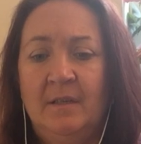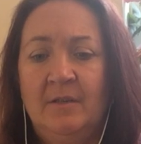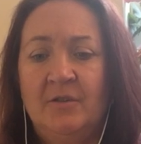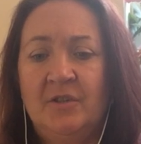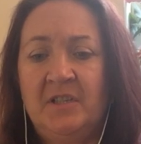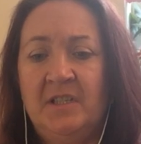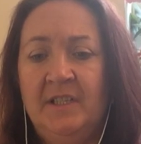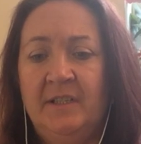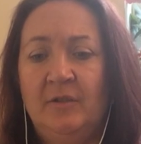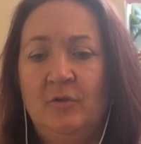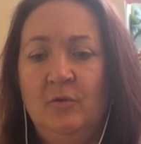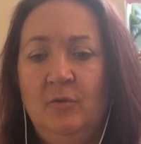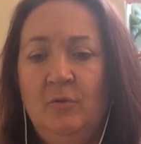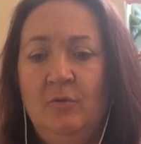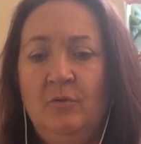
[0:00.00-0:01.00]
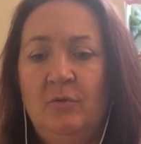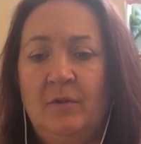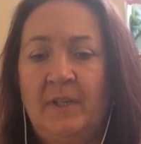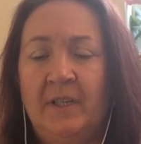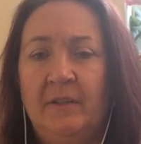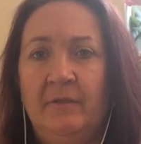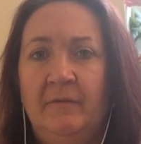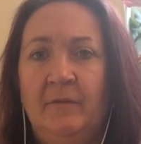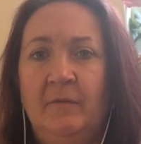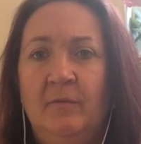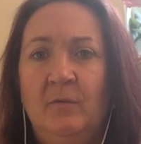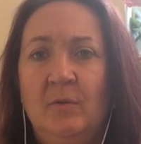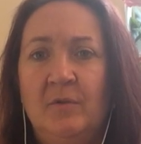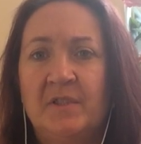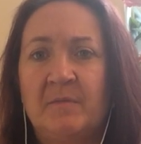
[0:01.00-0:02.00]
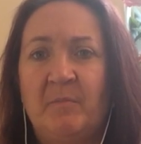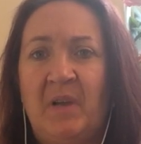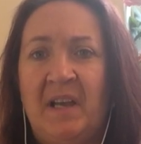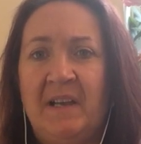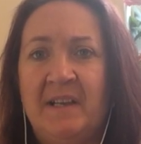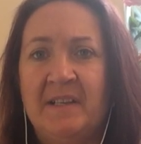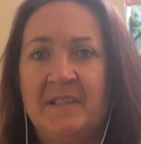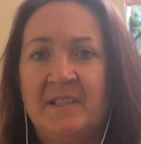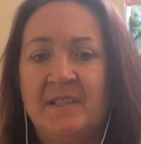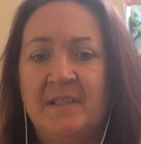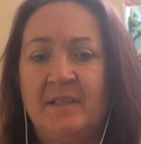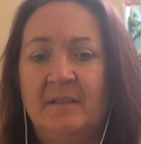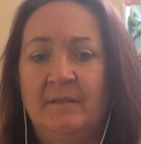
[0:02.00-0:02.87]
Just letting go kind of what's past.